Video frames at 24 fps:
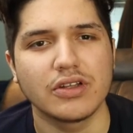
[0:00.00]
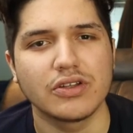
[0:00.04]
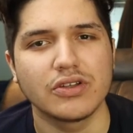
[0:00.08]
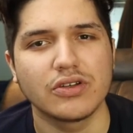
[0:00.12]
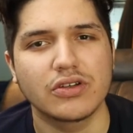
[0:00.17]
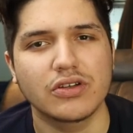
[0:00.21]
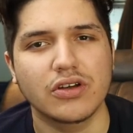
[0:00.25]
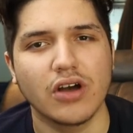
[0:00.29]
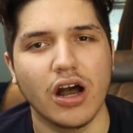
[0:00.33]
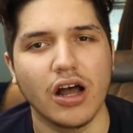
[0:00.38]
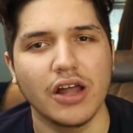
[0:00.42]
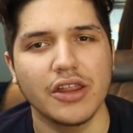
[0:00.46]
you
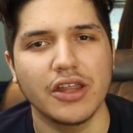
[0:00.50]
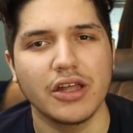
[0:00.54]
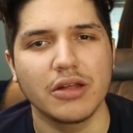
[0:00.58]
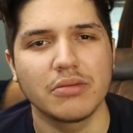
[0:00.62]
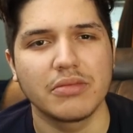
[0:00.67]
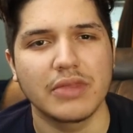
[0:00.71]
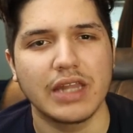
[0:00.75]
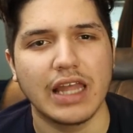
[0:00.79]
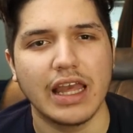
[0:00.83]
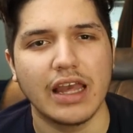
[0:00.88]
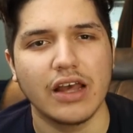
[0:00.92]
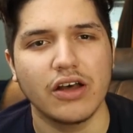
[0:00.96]
call
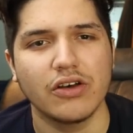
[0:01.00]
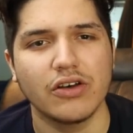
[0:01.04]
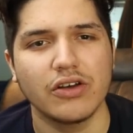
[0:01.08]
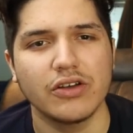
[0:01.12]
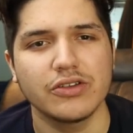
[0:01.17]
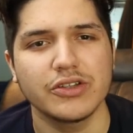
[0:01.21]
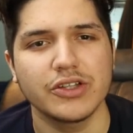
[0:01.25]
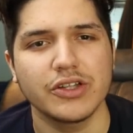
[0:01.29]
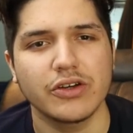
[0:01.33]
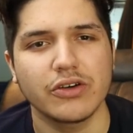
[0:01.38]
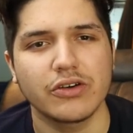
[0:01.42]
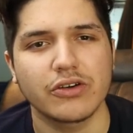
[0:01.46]
them
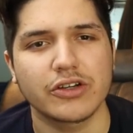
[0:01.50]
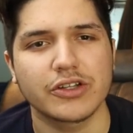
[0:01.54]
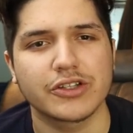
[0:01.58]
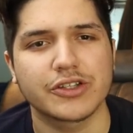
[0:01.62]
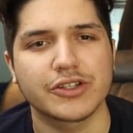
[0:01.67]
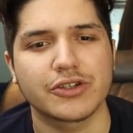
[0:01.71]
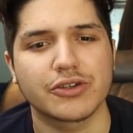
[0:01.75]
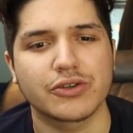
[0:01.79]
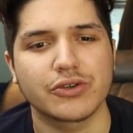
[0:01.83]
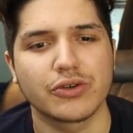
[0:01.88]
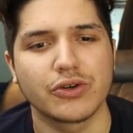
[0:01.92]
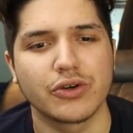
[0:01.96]
nails or
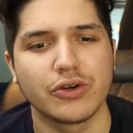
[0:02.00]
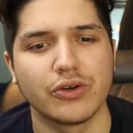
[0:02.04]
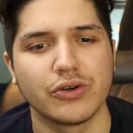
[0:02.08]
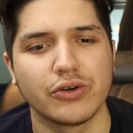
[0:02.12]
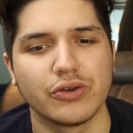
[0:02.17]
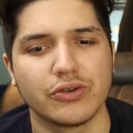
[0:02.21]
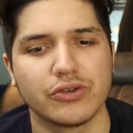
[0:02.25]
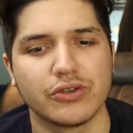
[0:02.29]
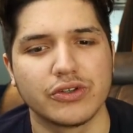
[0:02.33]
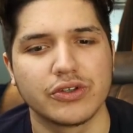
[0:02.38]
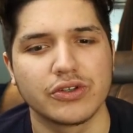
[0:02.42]
screws.